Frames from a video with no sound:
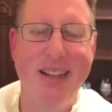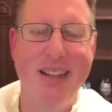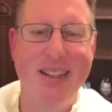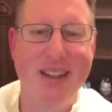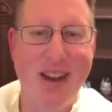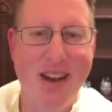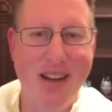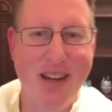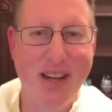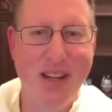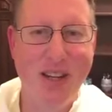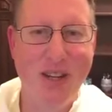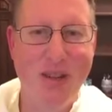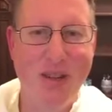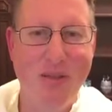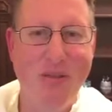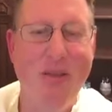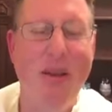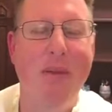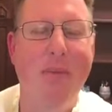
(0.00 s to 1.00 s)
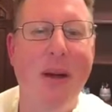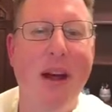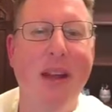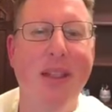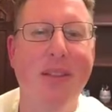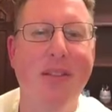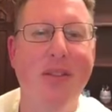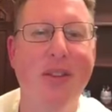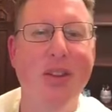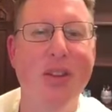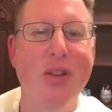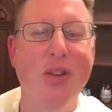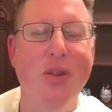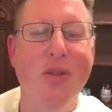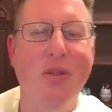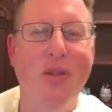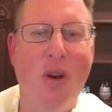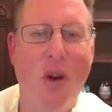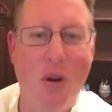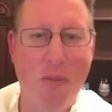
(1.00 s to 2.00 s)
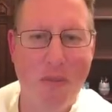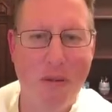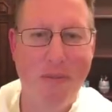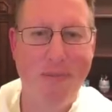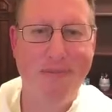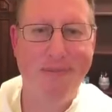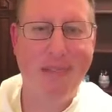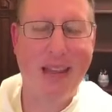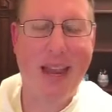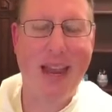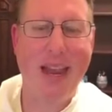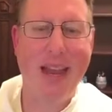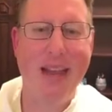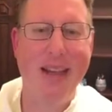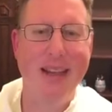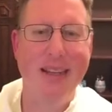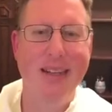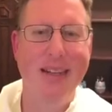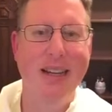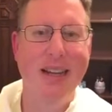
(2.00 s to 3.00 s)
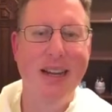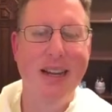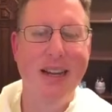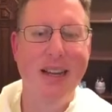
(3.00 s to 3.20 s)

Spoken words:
talking to you about the virtue of hope and